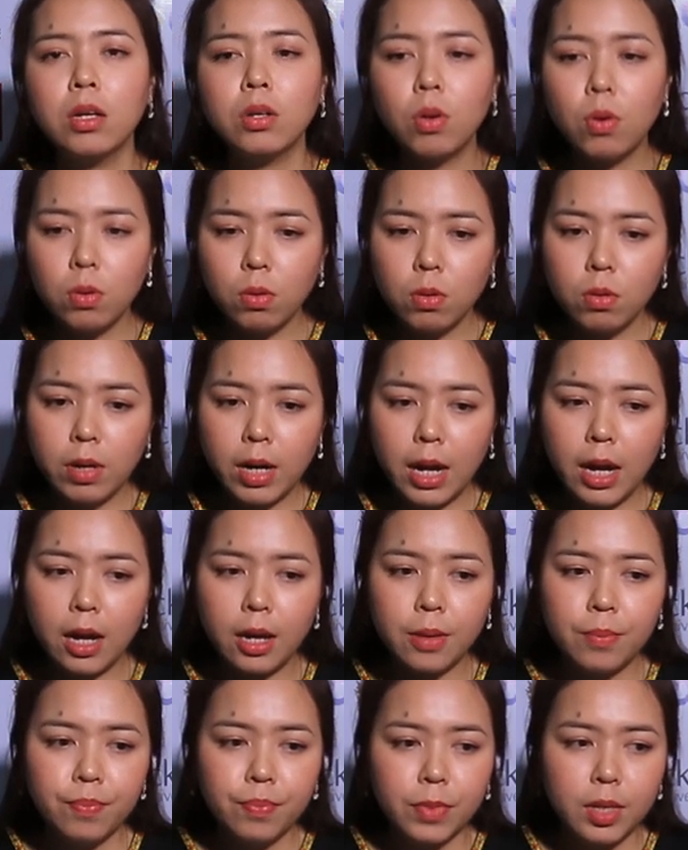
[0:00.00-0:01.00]
Coco
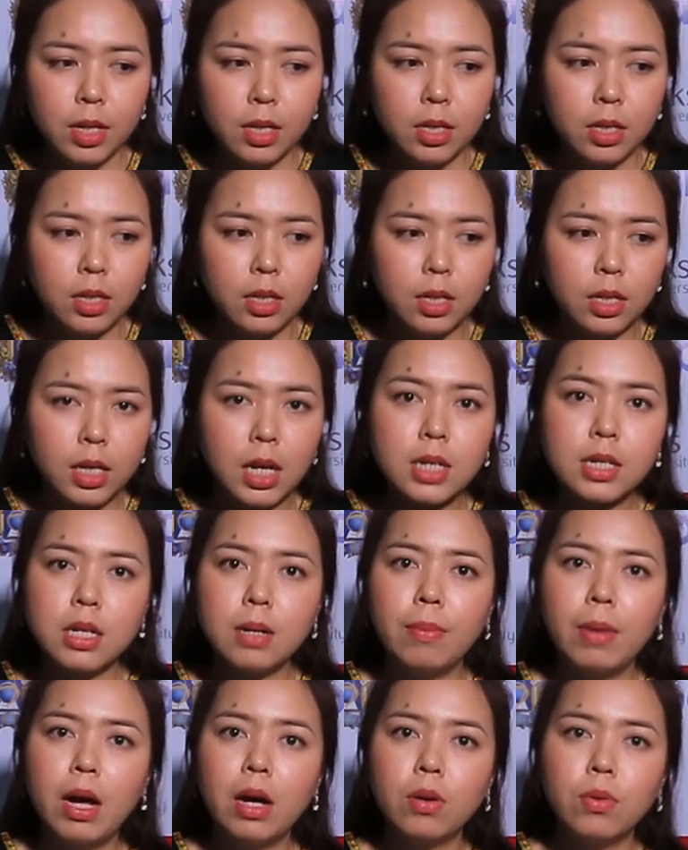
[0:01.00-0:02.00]
right, uh,
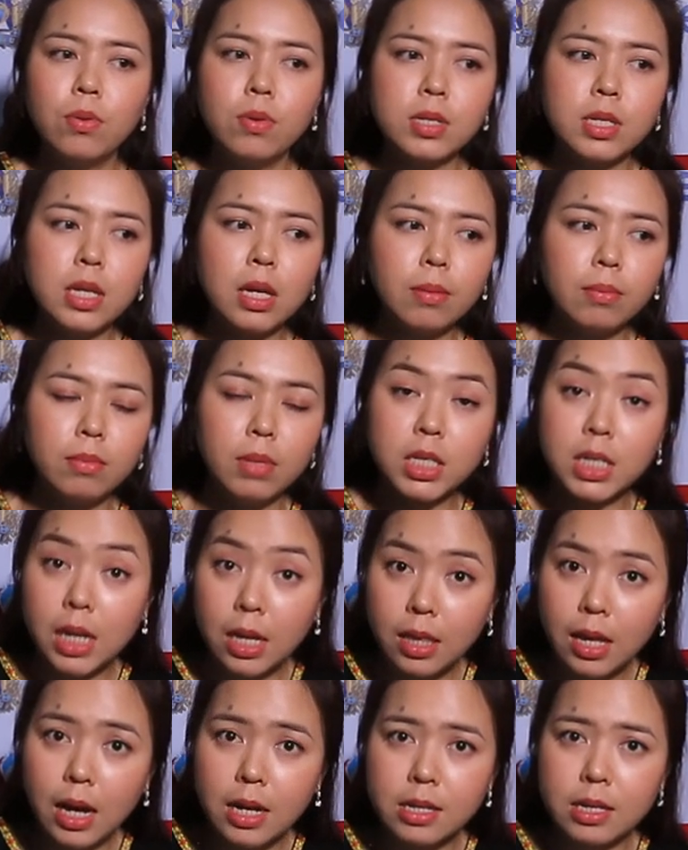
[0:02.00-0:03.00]
customer go sick,
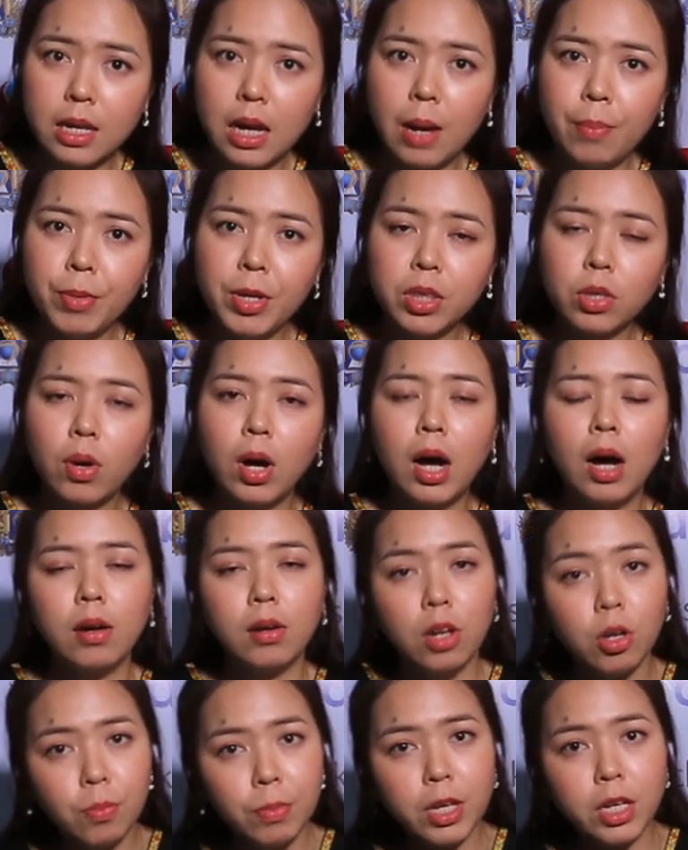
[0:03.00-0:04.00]
matandazia, tito,
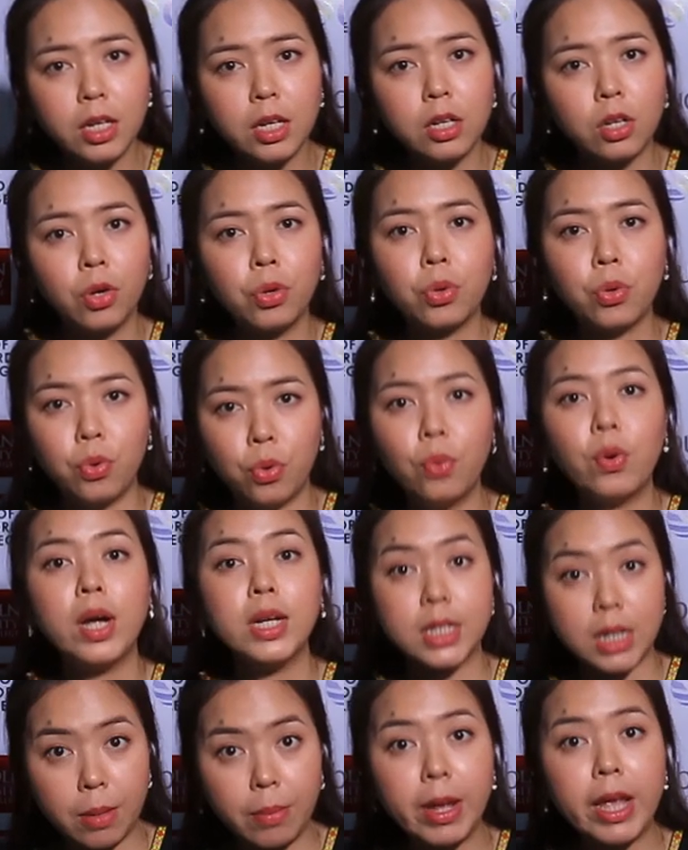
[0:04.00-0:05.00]
and low me, you know, coco
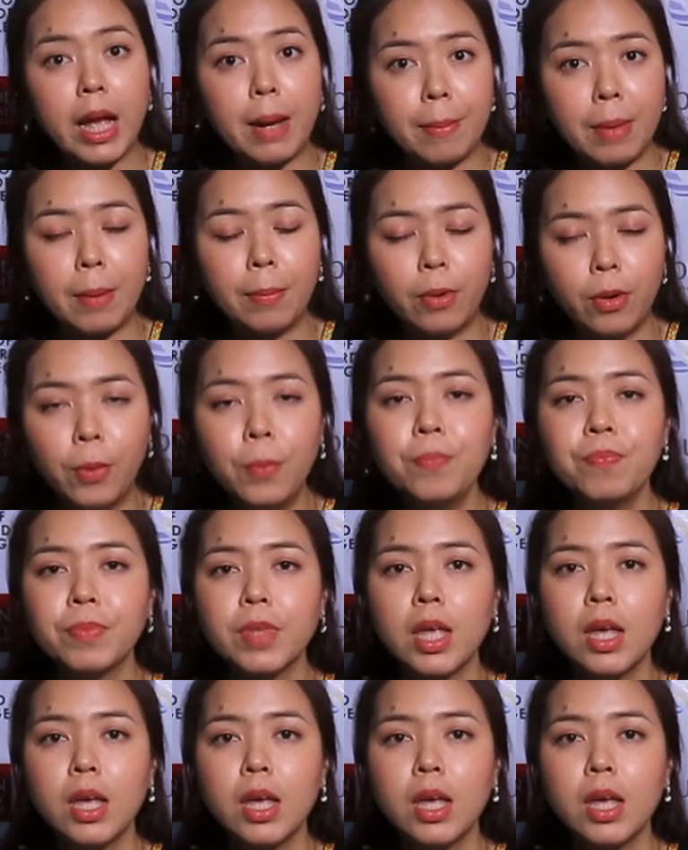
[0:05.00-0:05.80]
right down my amapo.